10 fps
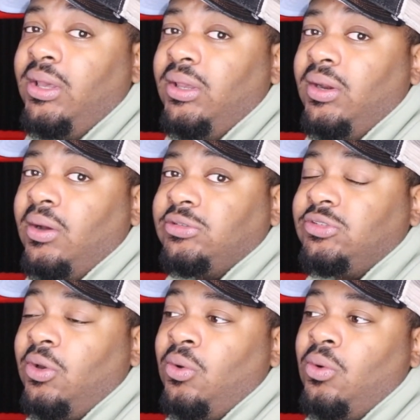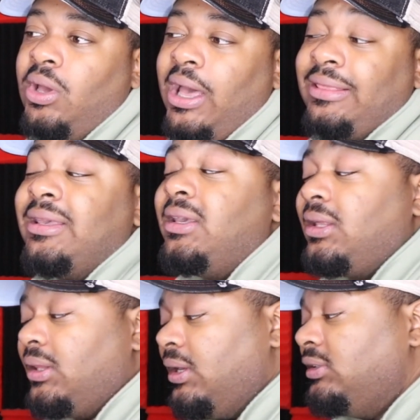You know, so I think he
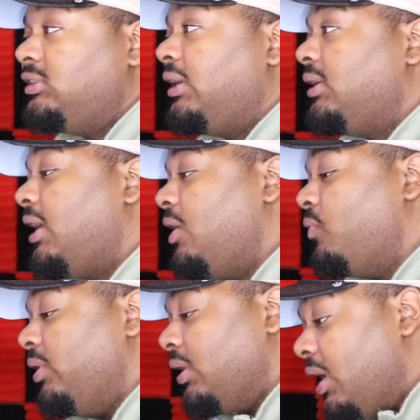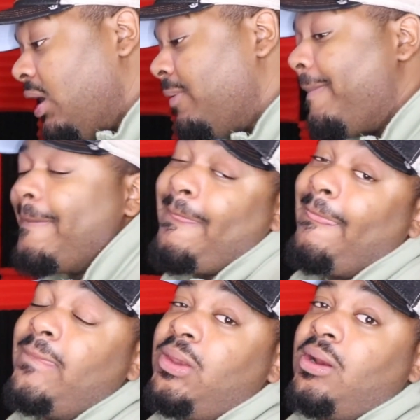cleaned Jada Nightwing up
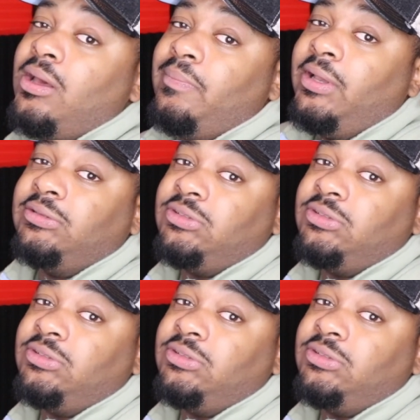you know what I mean?